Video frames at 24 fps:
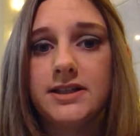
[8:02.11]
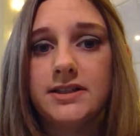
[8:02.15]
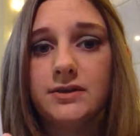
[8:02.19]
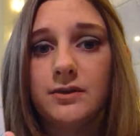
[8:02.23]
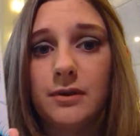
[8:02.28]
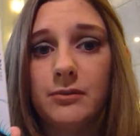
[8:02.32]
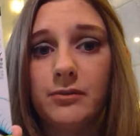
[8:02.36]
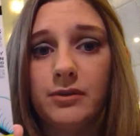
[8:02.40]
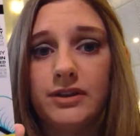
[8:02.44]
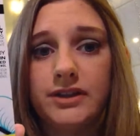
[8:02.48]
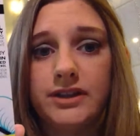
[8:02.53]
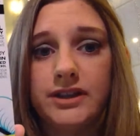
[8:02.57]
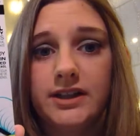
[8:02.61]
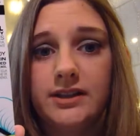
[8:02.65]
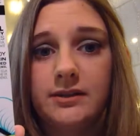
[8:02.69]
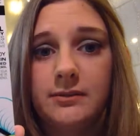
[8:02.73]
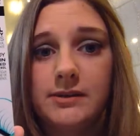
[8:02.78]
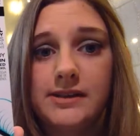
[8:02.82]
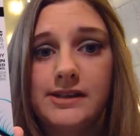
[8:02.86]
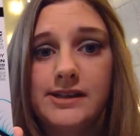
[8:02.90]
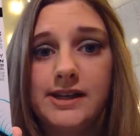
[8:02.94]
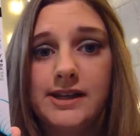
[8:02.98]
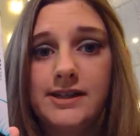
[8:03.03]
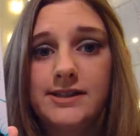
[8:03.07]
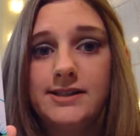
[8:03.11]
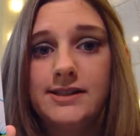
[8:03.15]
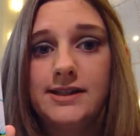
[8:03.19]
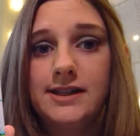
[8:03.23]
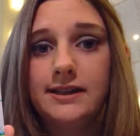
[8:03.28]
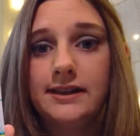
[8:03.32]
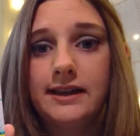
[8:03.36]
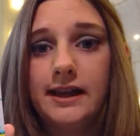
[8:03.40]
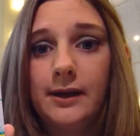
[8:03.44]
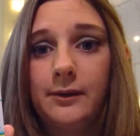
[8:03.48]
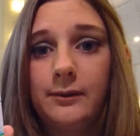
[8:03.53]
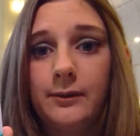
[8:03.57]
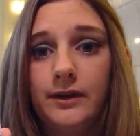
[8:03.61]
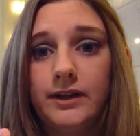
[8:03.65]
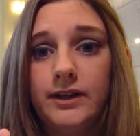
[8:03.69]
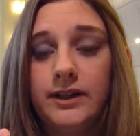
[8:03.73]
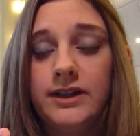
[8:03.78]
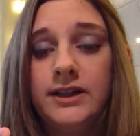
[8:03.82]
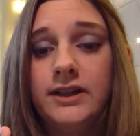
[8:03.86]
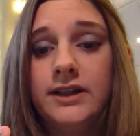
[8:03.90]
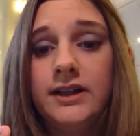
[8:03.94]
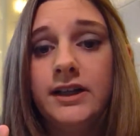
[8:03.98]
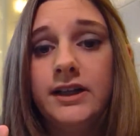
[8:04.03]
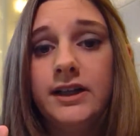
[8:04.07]
So I'm really going to be testing that
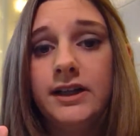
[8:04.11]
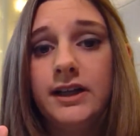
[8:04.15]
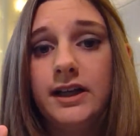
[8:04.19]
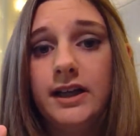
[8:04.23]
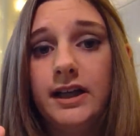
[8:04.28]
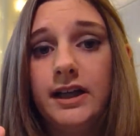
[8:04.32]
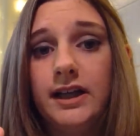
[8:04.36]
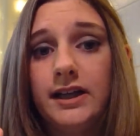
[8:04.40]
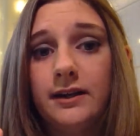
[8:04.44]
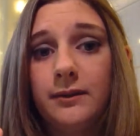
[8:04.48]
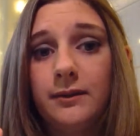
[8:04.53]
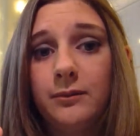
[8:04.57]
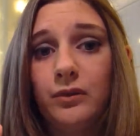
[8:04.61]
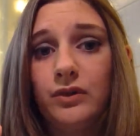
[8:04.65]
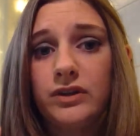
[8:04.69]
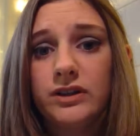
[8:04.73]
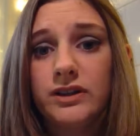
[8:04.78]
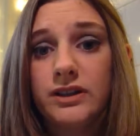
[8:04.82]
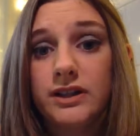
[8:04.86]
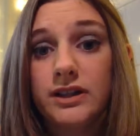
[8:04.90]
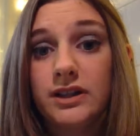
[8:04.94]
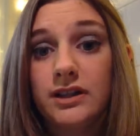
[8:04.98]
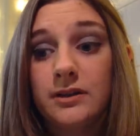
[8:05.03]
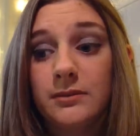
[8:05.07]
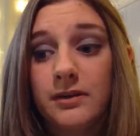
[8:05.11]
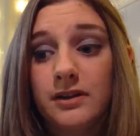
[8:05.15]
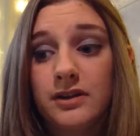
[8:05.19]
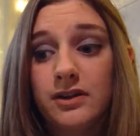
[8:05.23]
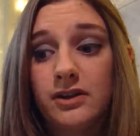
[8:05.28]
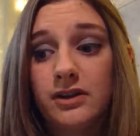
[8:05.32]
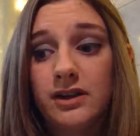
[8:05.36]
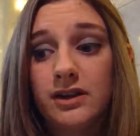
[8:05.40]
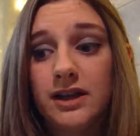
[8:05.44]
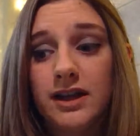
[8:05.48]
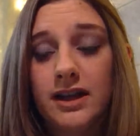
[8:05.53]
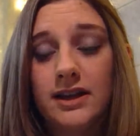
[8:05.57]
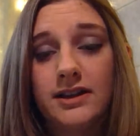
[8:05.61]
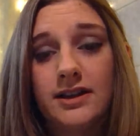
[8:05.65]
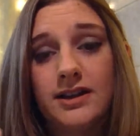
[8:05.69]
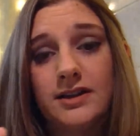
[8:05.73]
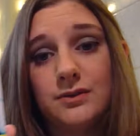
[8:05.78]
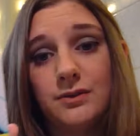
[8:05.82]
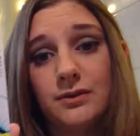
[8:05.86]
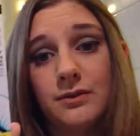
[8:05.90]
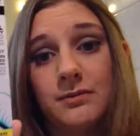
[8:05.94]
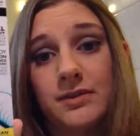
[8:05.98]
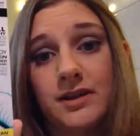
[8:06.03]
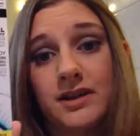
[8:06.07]
one, and I'm really going to be looking at this
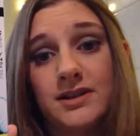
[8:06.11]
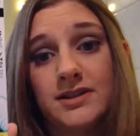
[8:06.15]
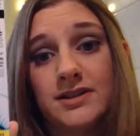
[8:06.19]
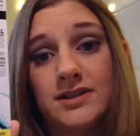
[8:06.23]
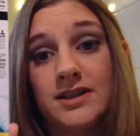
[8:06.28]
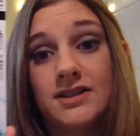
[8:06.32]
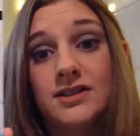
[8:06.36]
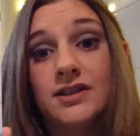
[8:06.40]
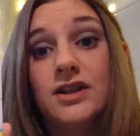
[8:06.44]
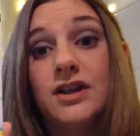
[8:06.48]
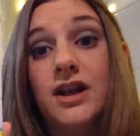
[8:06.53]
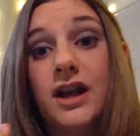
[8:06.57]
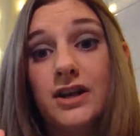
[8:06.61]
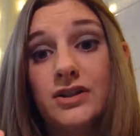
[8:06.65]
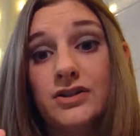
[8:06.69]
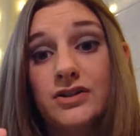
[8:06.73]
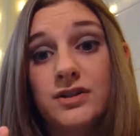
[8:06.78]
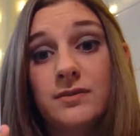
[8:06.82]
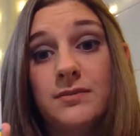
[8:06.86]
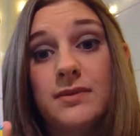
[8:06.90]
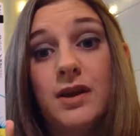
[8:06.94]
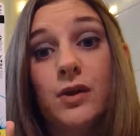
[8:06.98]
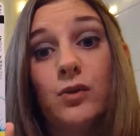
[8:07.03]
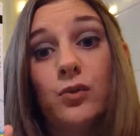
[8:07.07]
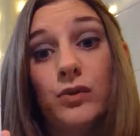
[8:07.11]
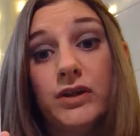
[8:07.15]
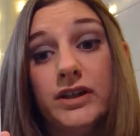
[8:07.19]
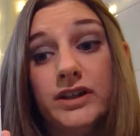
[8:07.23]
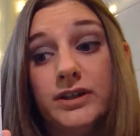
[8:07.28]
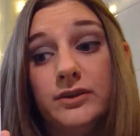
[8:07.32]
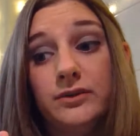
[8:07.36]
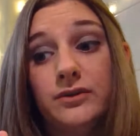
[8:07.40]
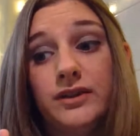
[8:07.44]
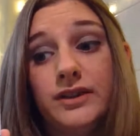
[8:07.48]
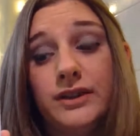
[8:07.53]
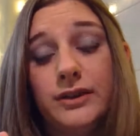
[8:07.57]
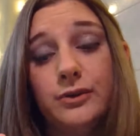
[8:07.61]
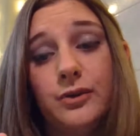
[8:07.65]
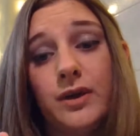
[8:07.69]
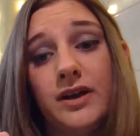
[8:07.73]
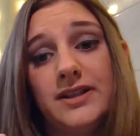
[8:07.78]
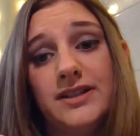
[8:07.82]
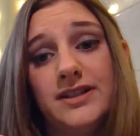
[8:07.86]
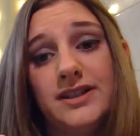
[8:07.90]
one because this could actually be a really, really great